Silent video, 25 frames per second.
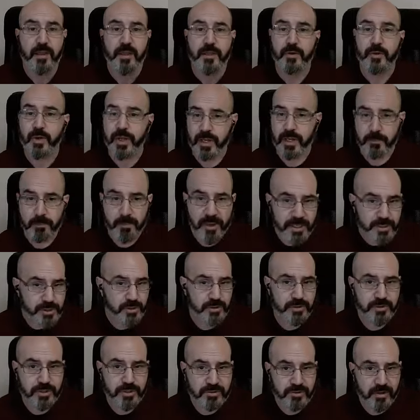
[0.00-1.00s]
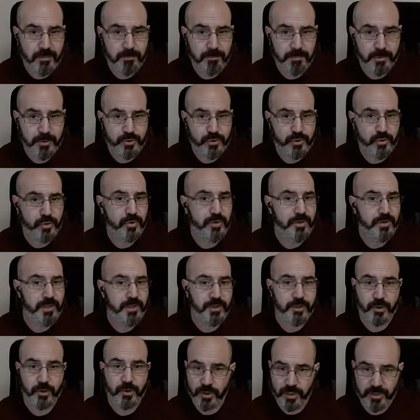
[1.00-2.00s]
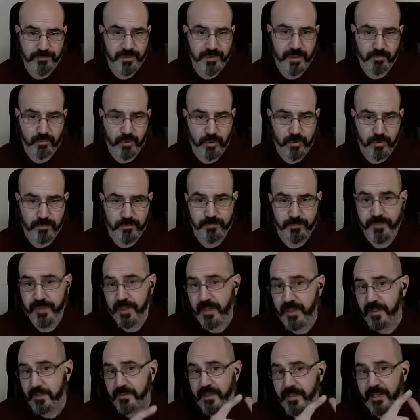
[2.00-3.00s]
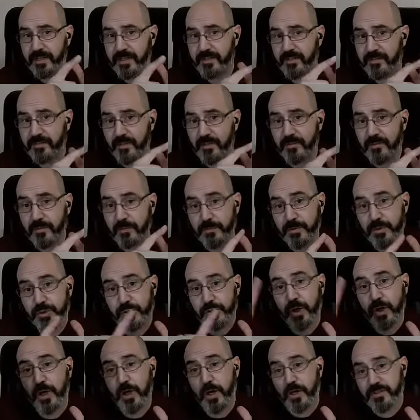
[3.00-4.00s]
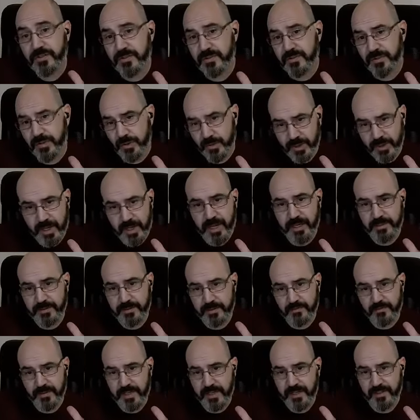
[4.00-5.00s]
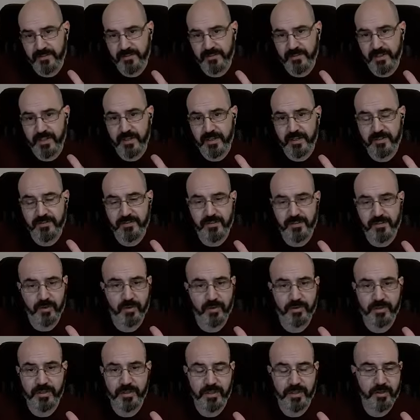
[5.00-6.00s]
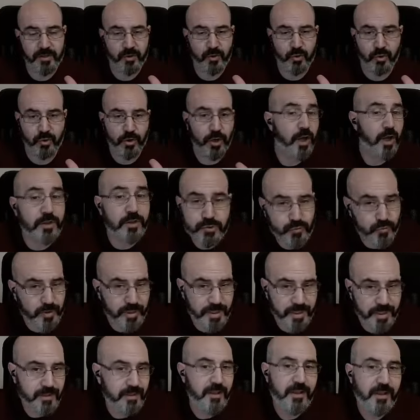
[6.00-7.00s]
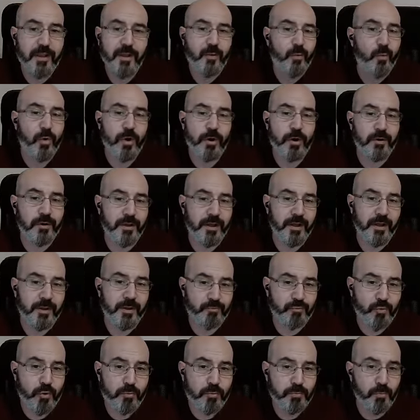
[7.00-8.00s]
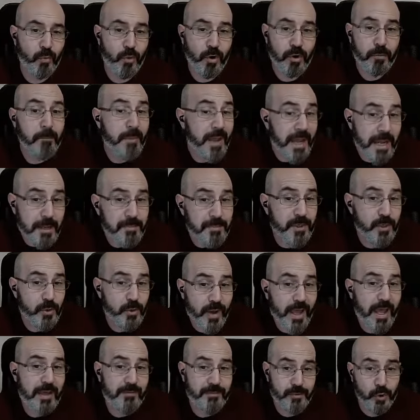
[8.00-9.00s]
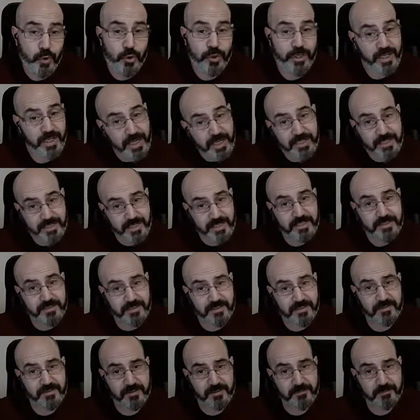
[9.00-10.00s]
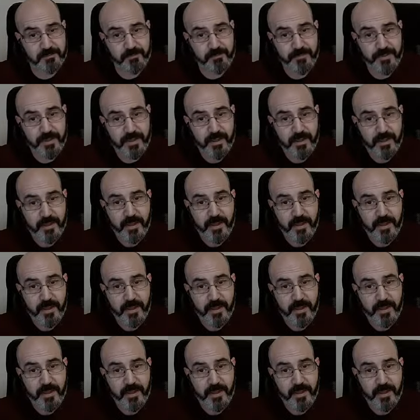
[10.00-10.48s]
You can measure the temperature in your living room. Then the system talks to the other device that is in your laundry room where maybe you have your heating system,